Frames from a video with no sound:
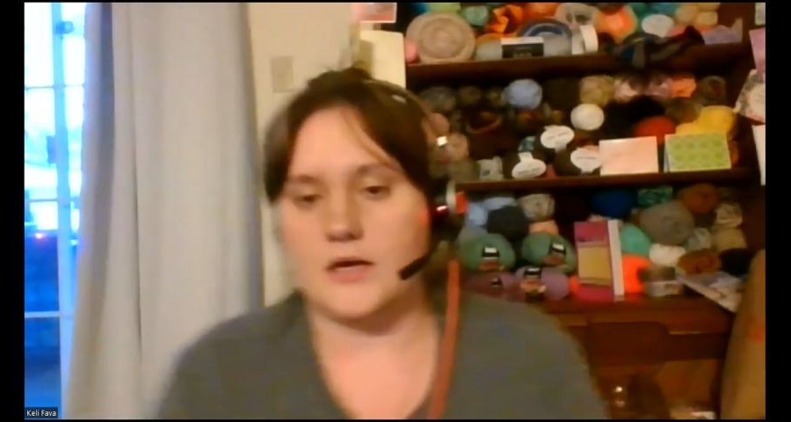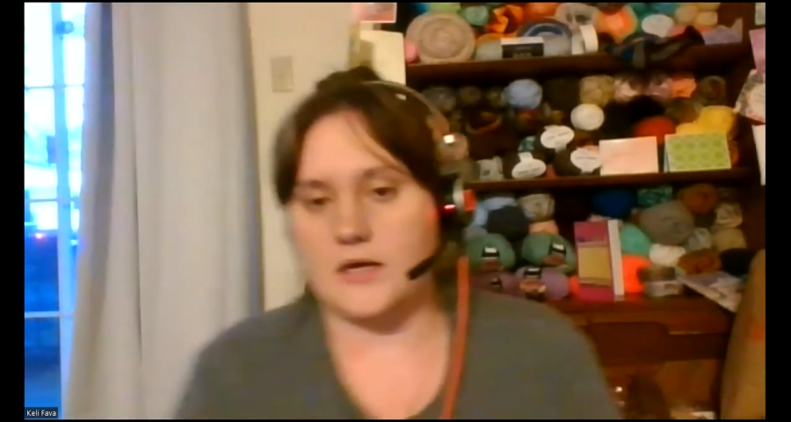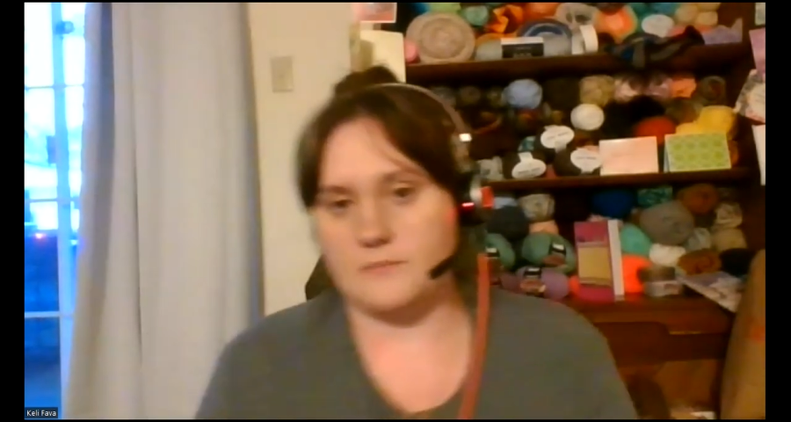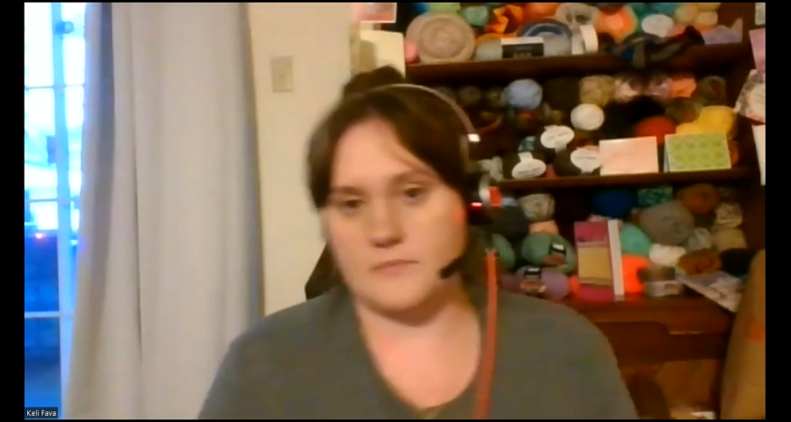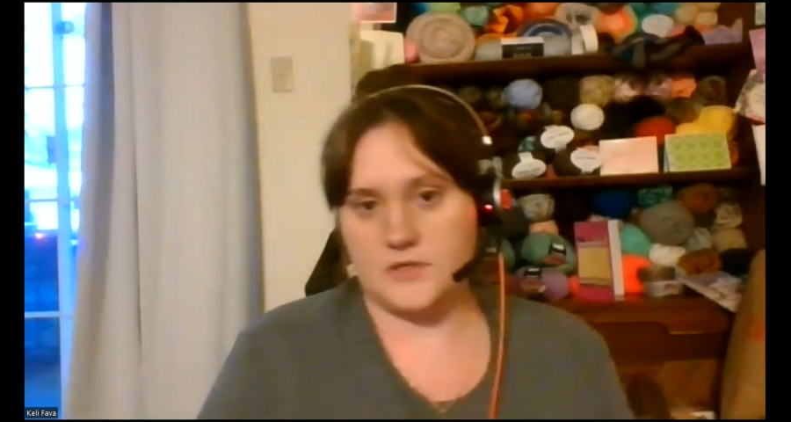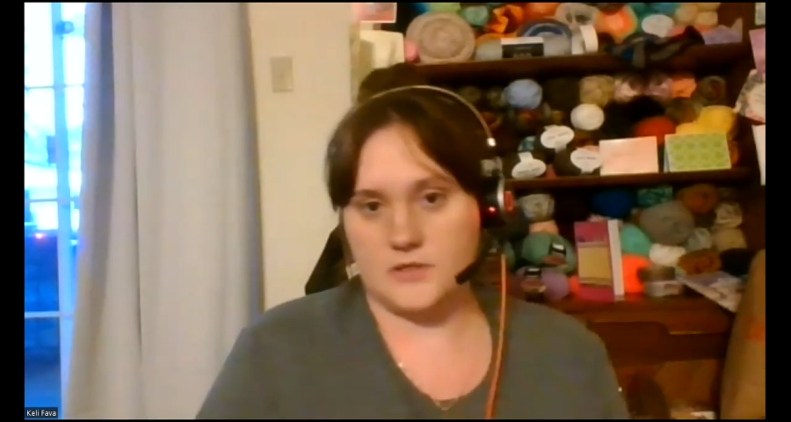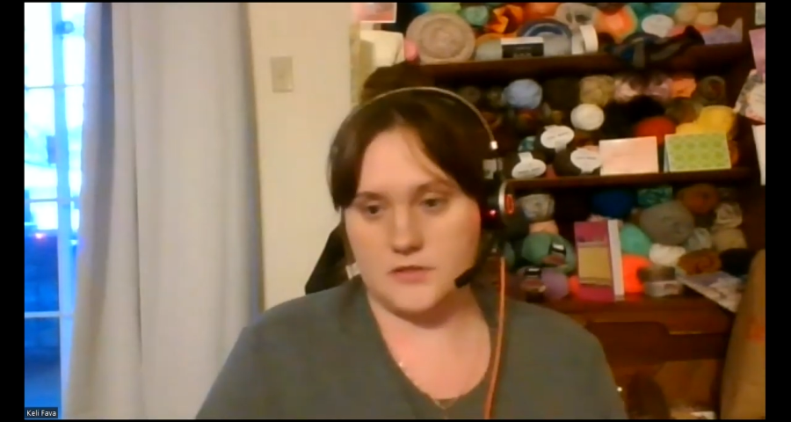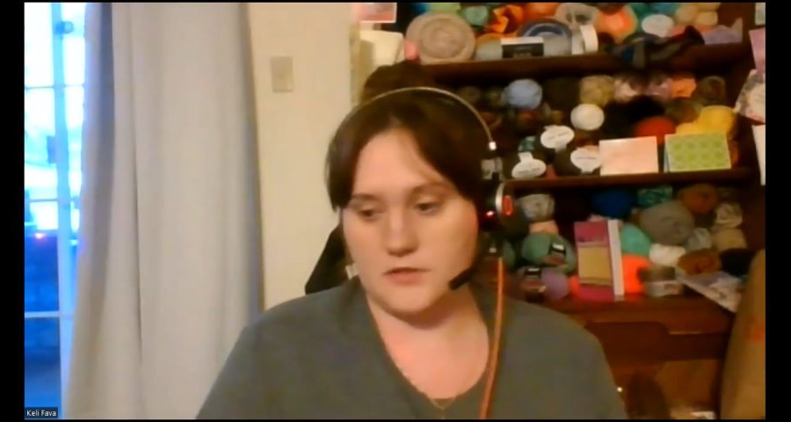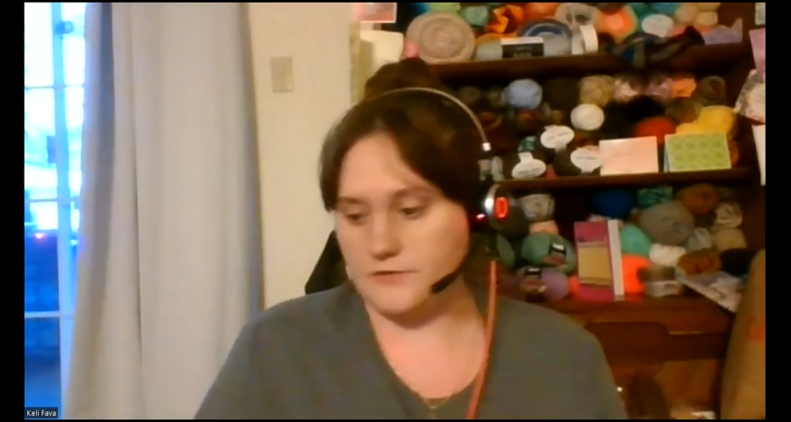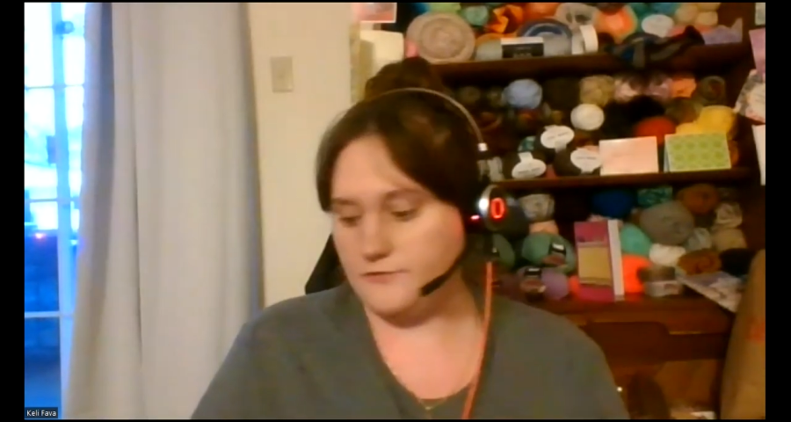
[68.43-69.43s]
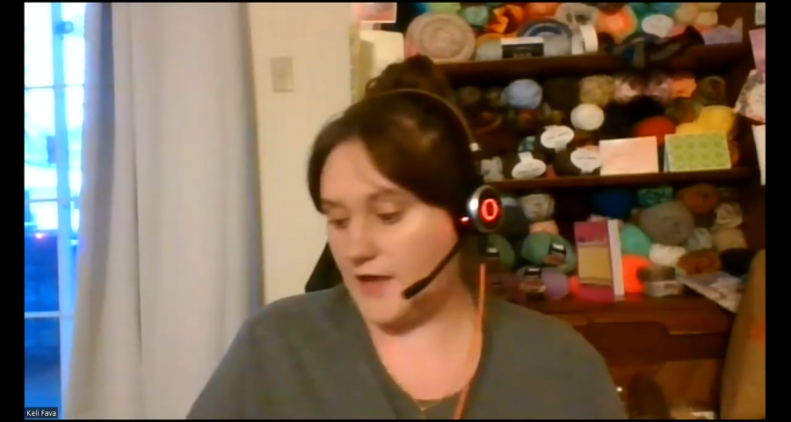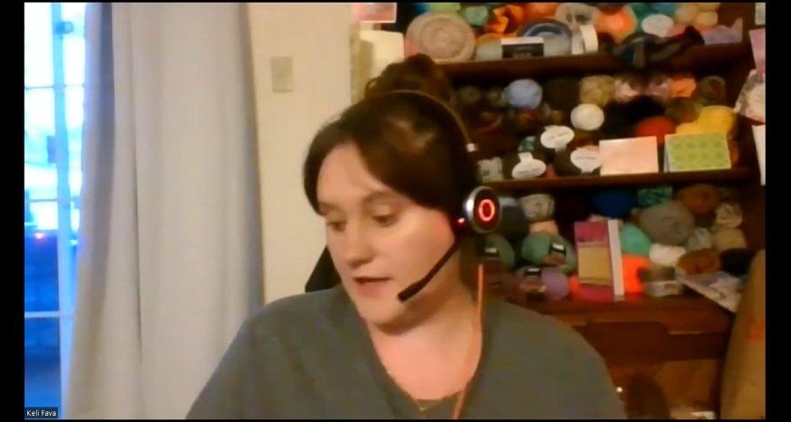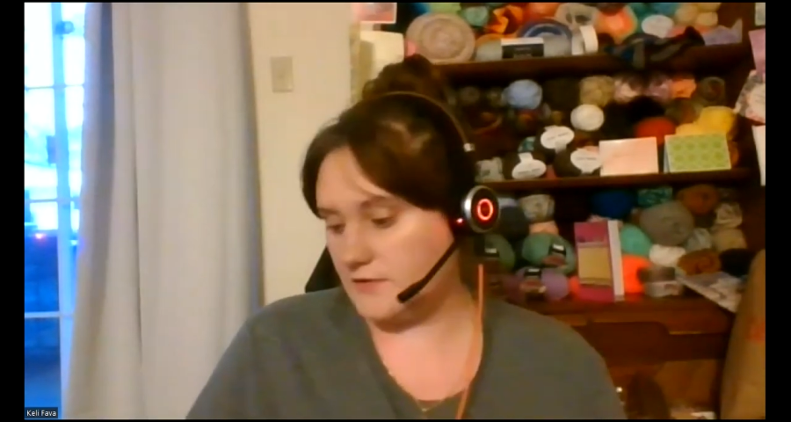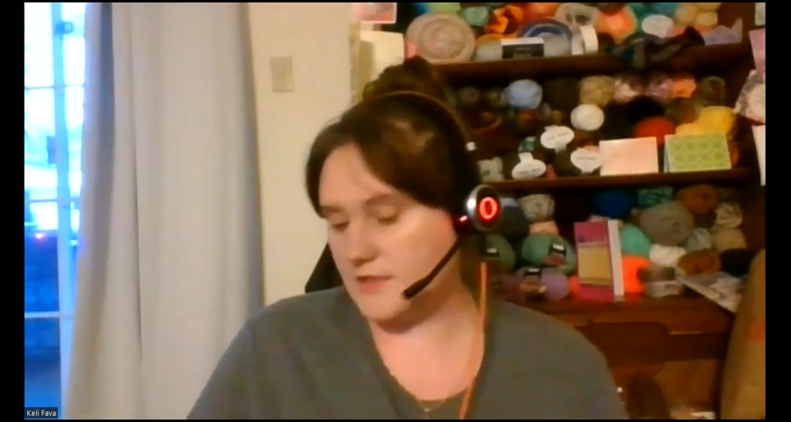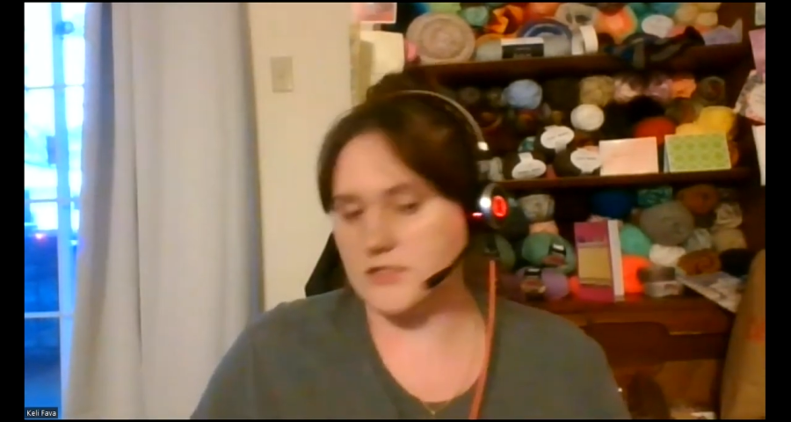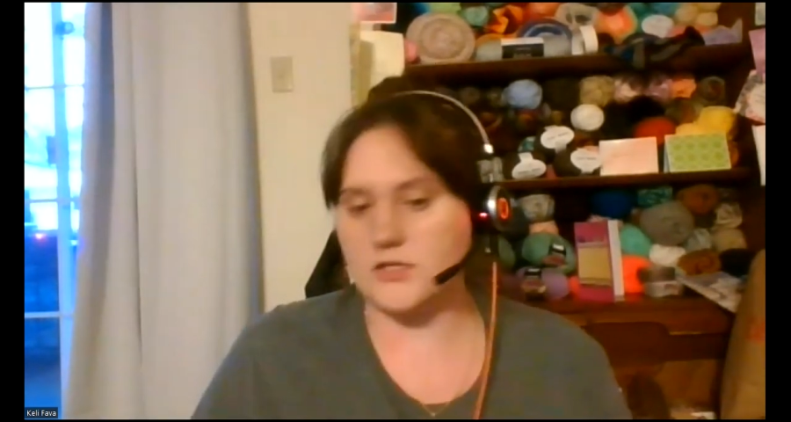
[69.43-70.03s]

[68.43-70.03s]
finalist.